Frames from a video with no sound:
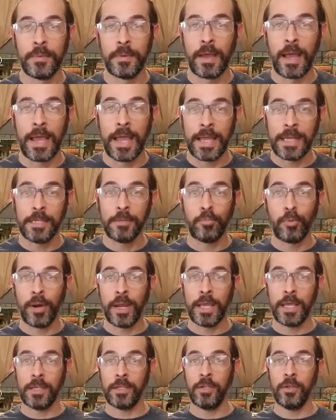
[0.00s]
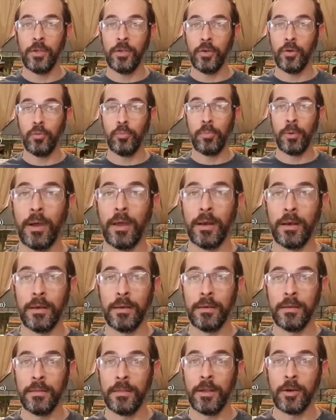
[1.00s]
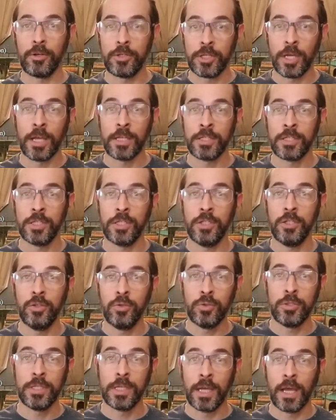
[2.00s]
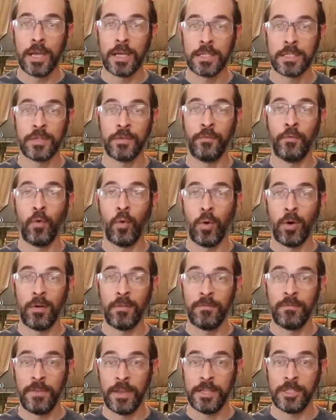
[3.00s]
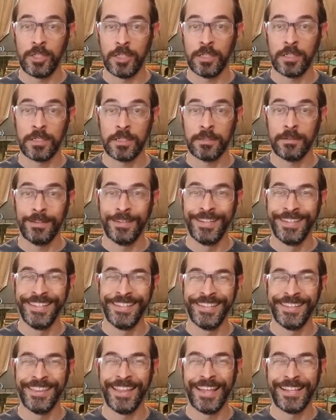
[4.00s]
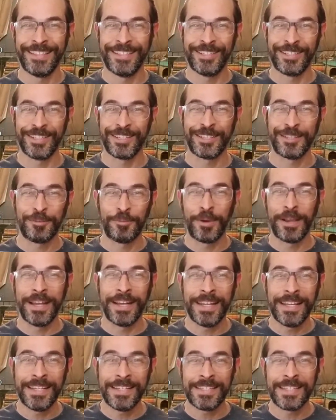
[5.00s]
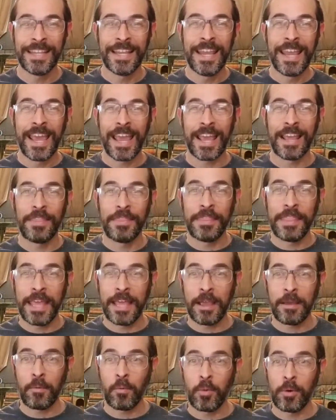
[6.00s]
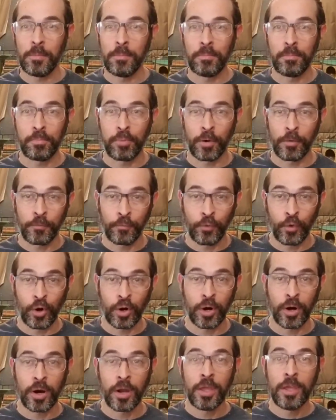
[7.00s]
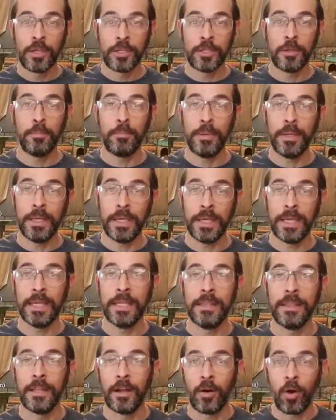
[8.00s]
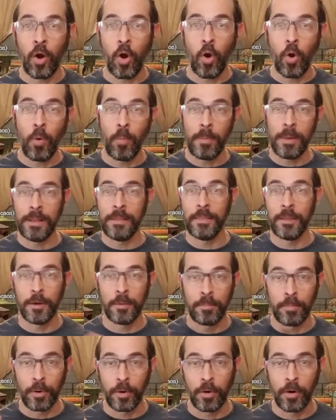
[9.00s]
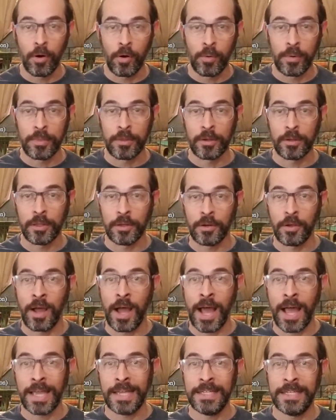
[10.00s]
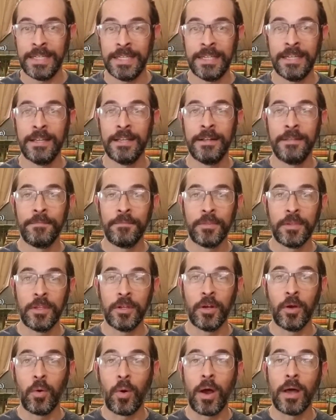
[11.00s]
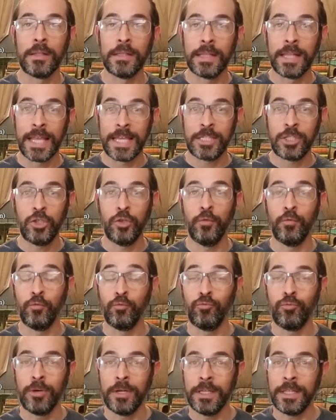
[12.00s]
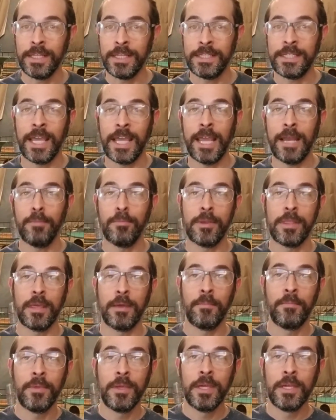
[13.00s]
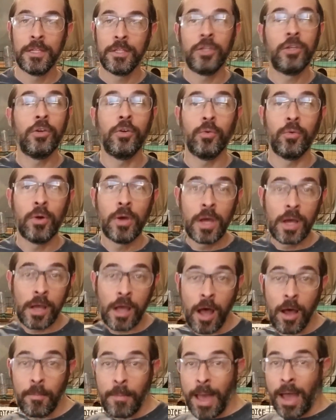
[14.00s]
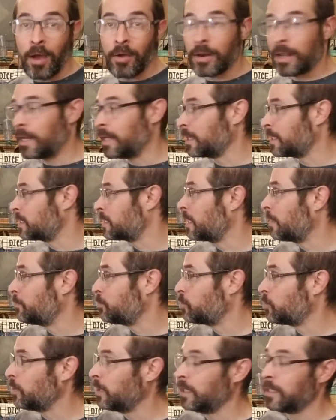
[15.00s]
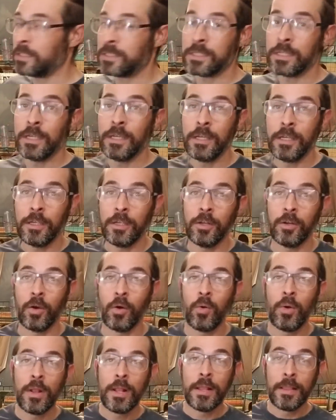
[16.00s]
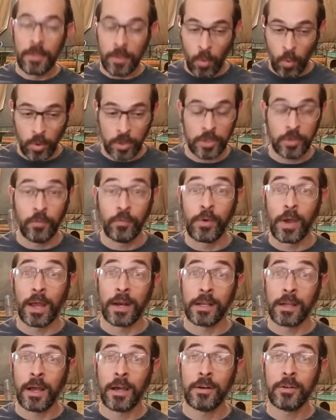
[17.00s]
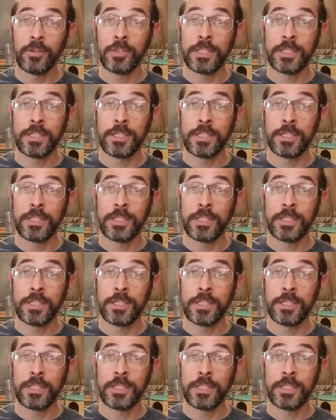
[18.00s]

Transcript: I hate to break it to you, but they're just using us for veggies. That's just the way it is, and they would prefer to be in their home, in their burrow, in their little hidey, you know, unless you've really tamed them to come out and accept treats, you know, or you've got a cuddle